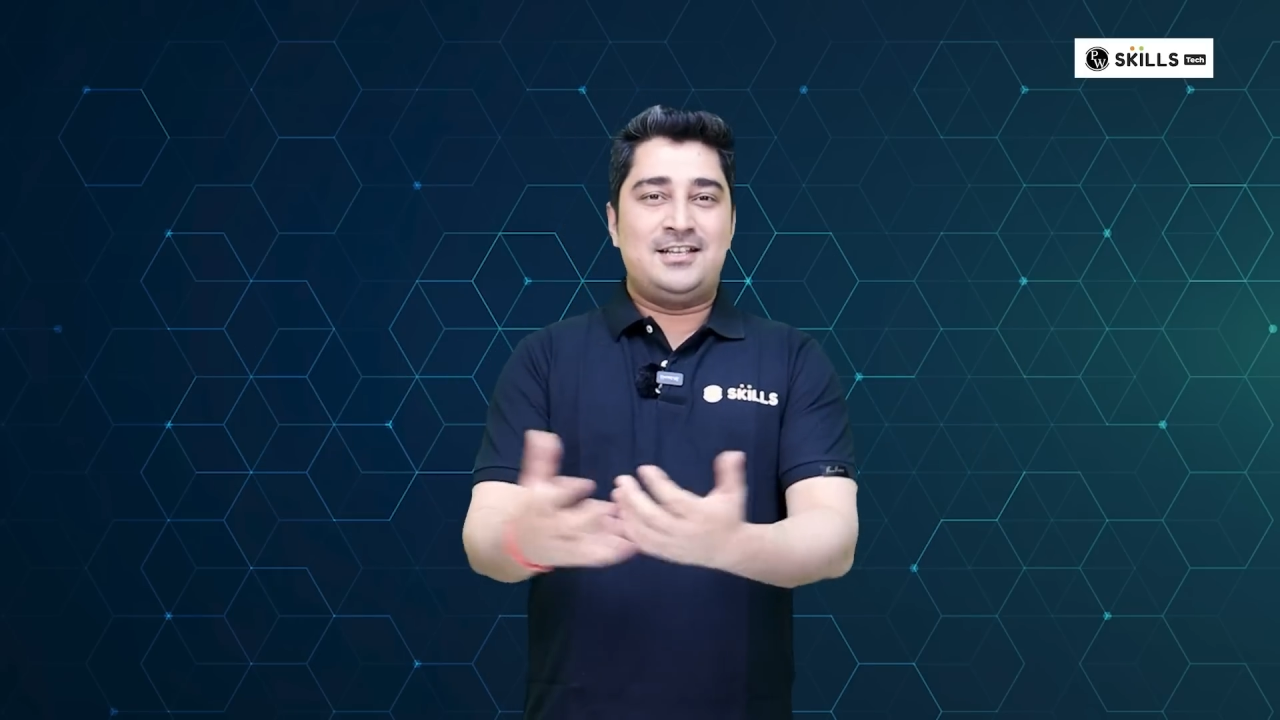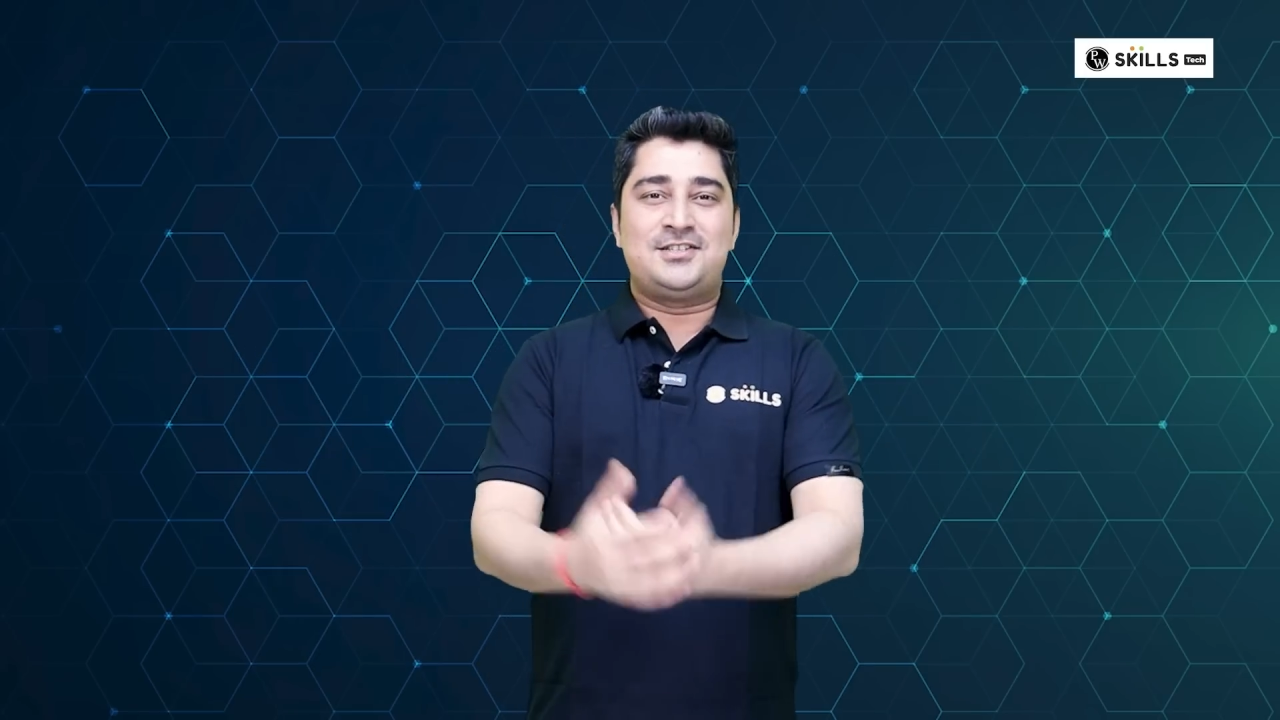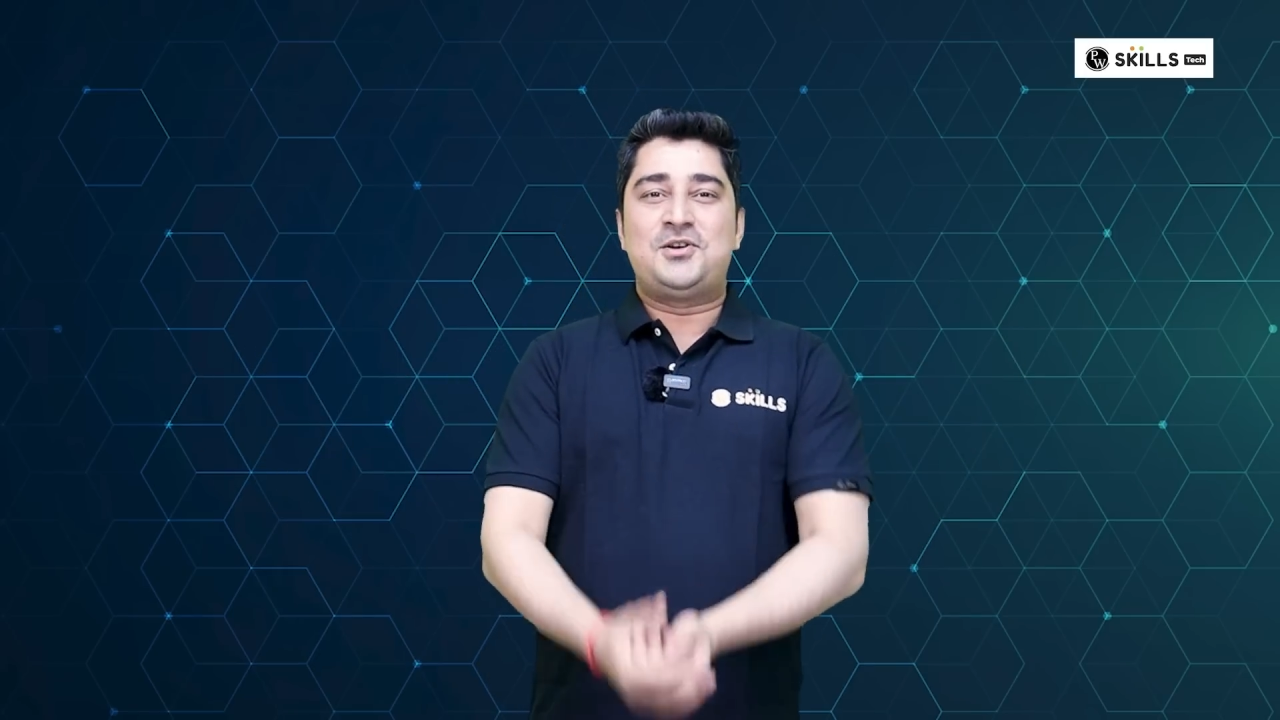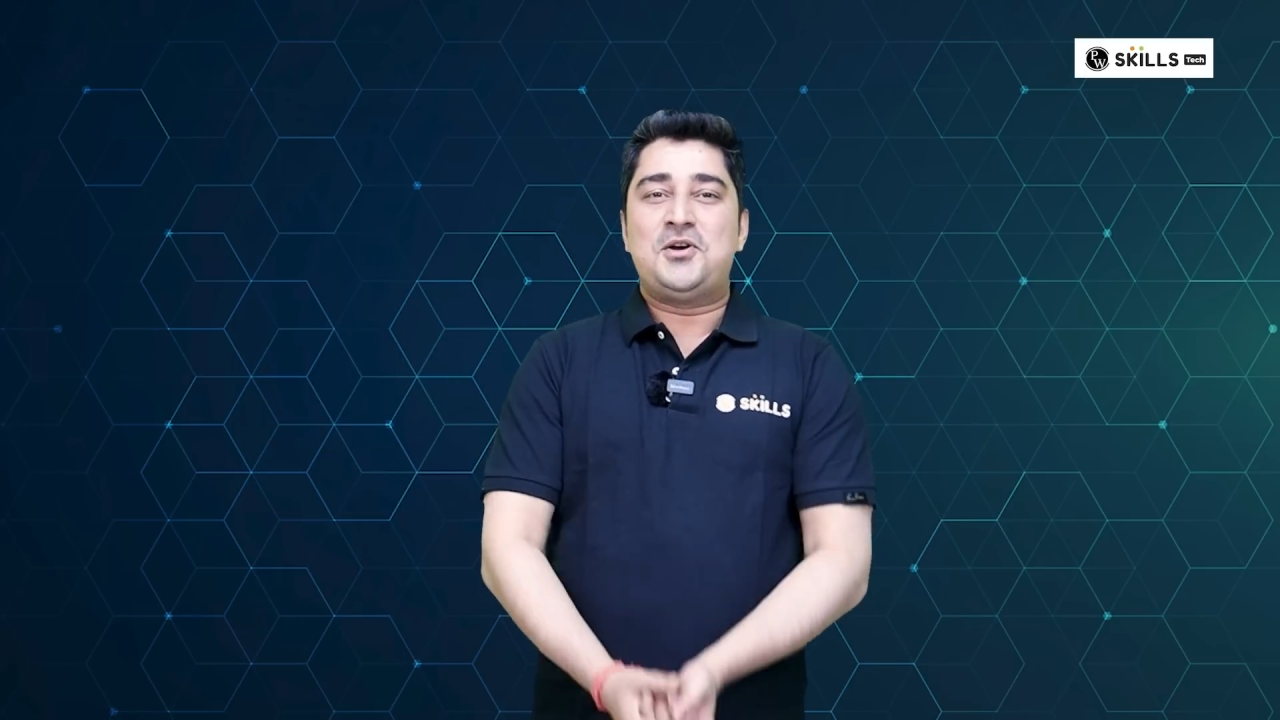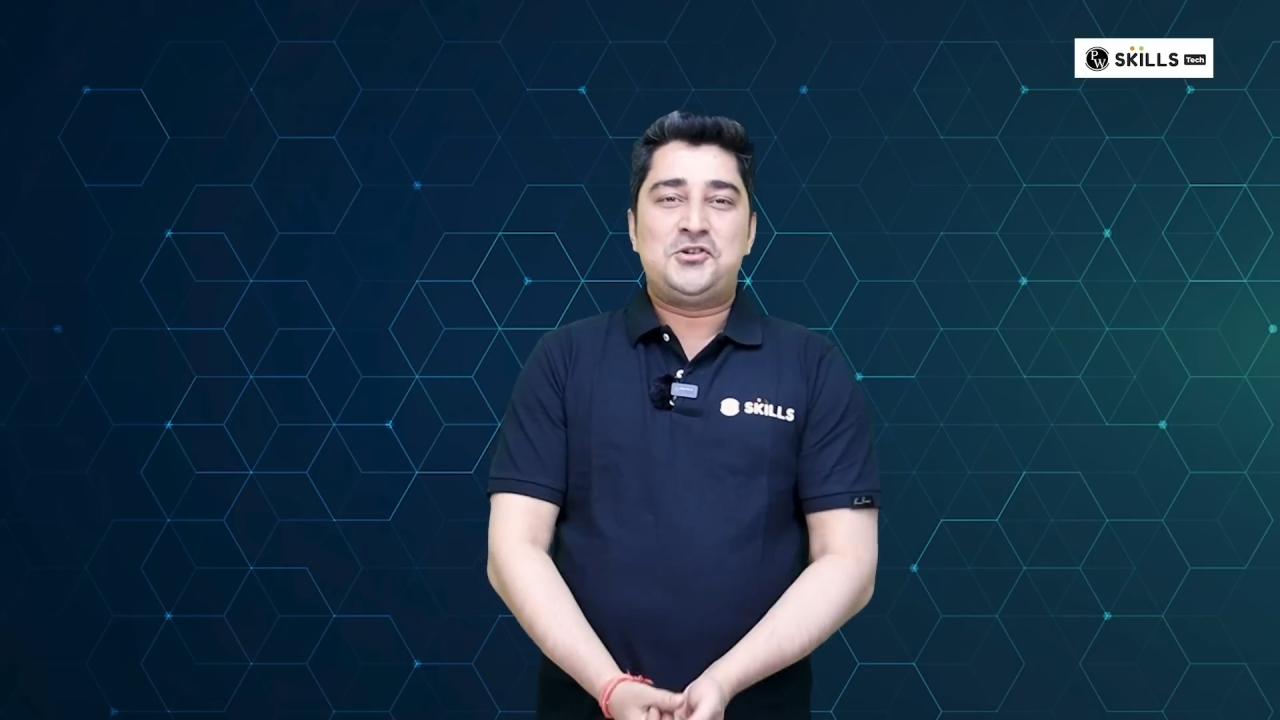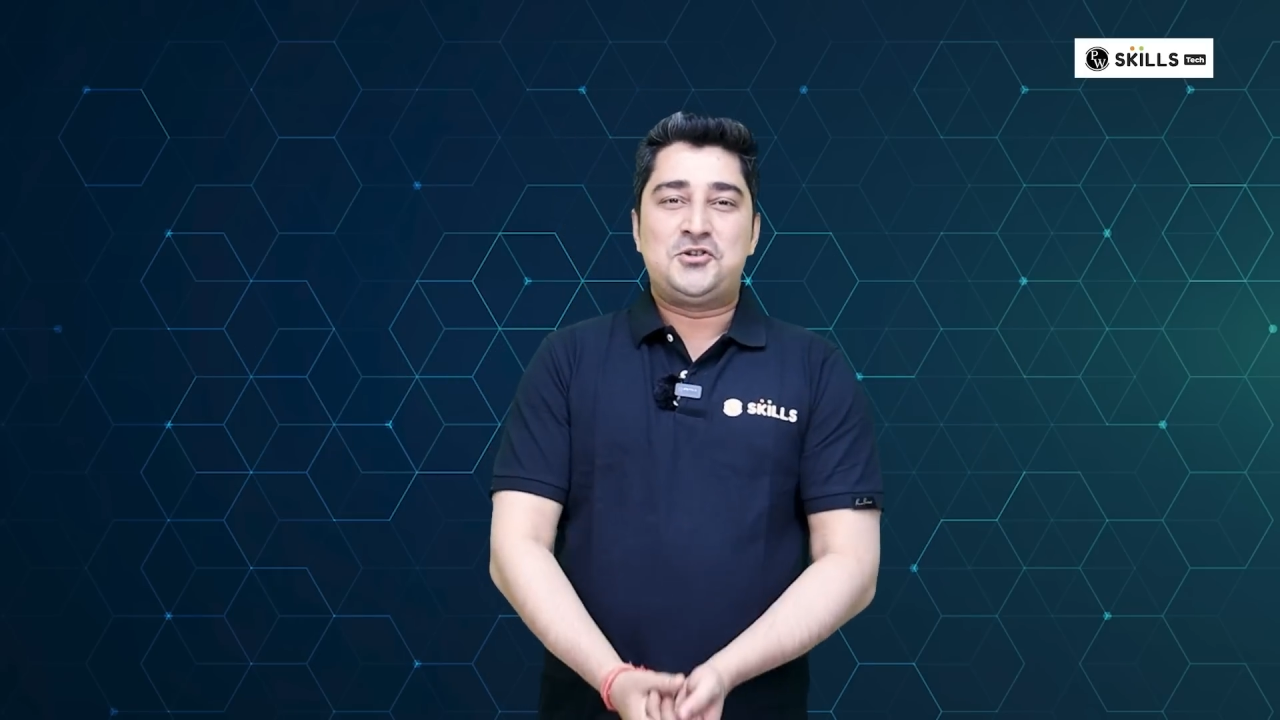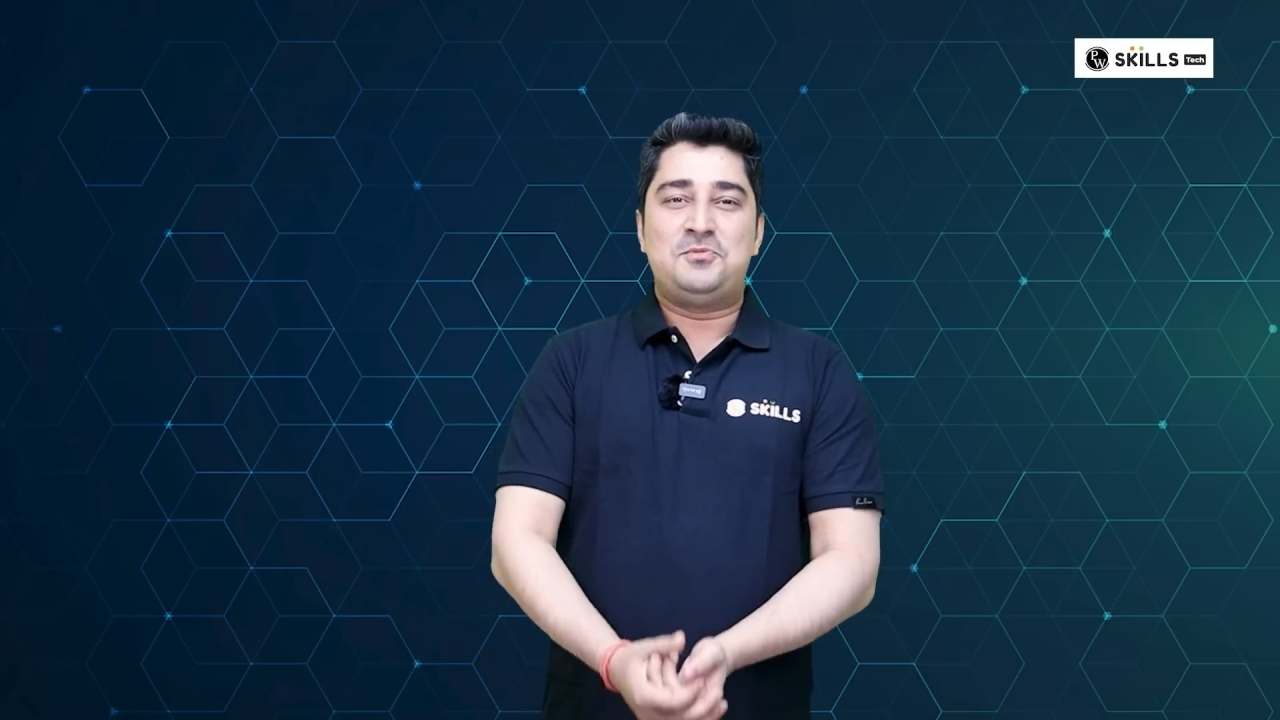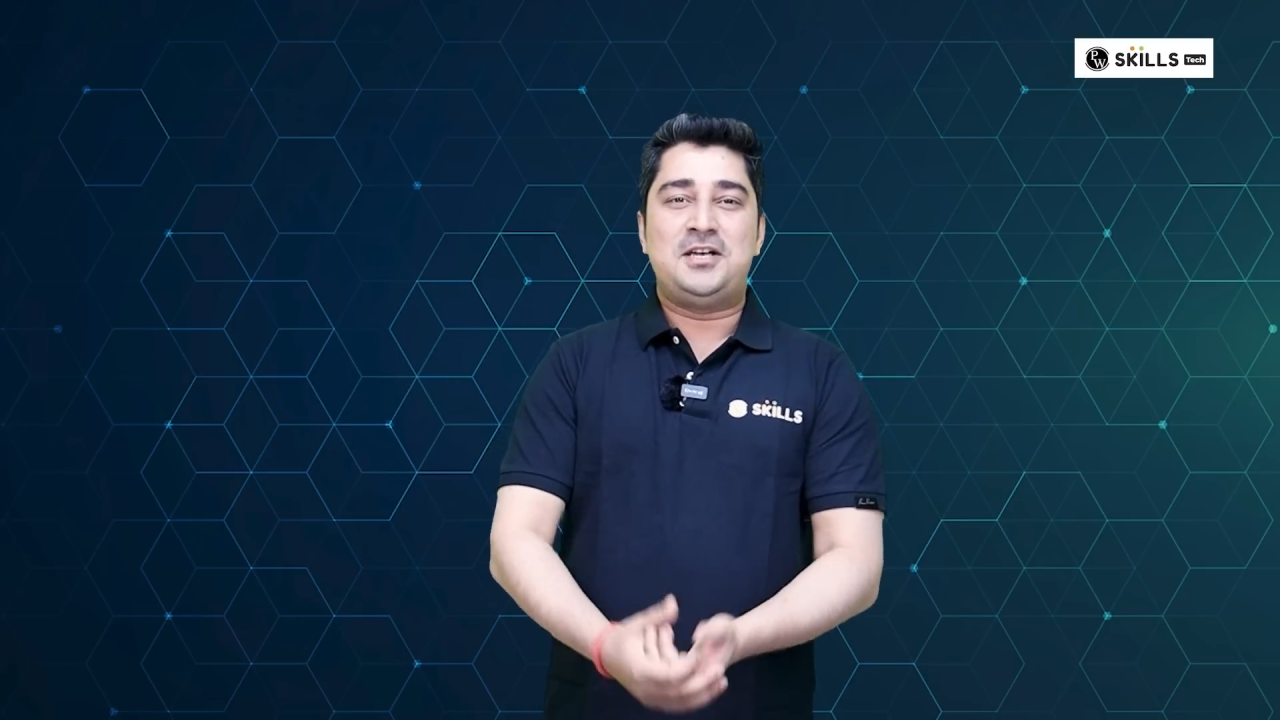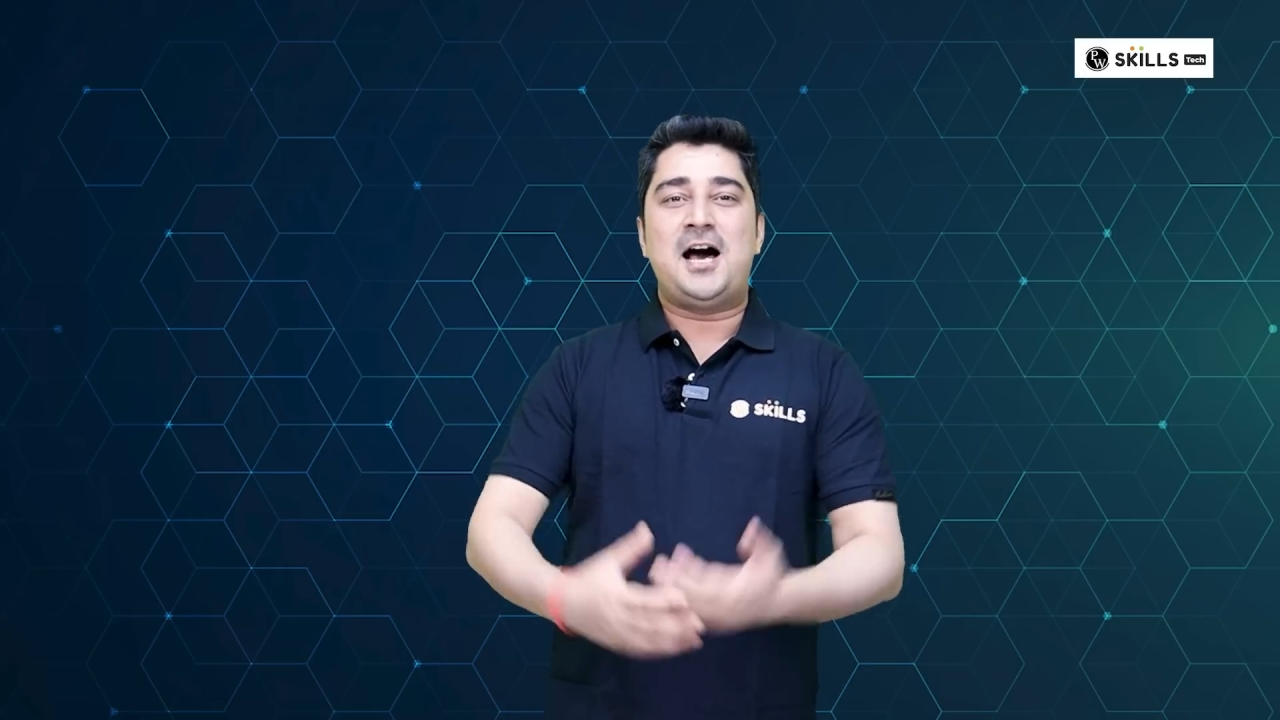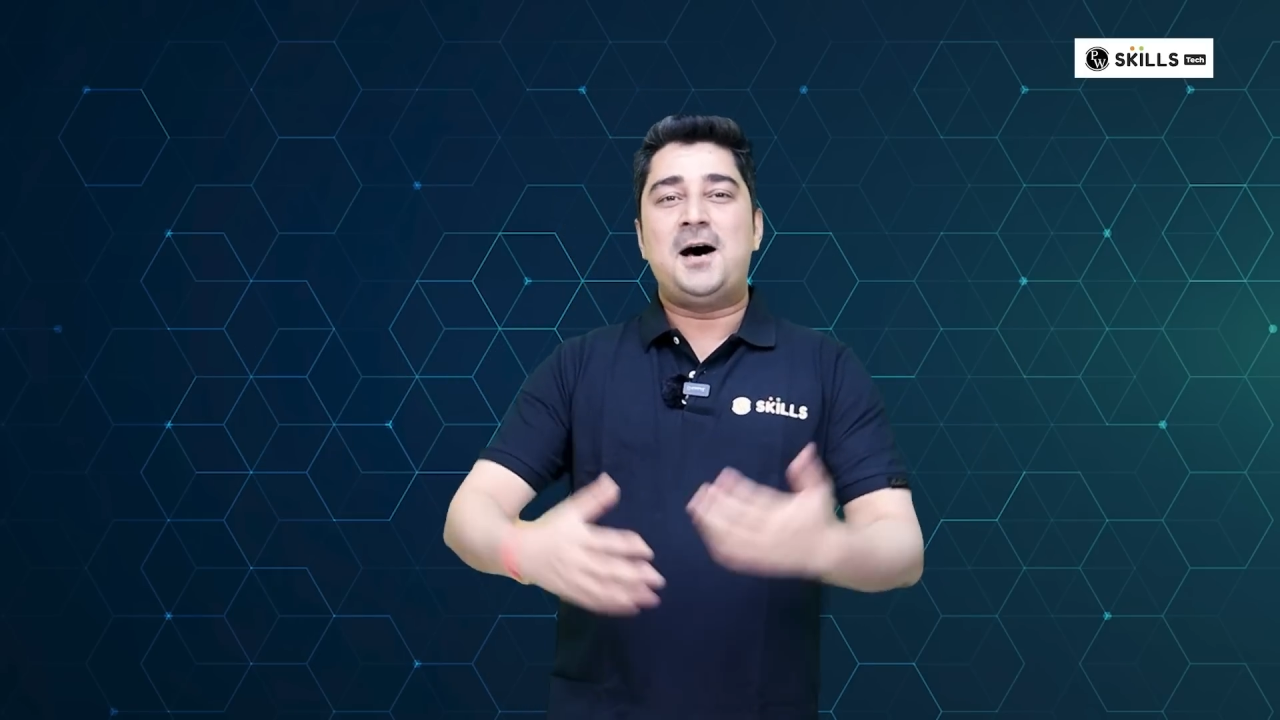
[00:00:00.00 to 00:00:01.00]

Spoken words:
is going to be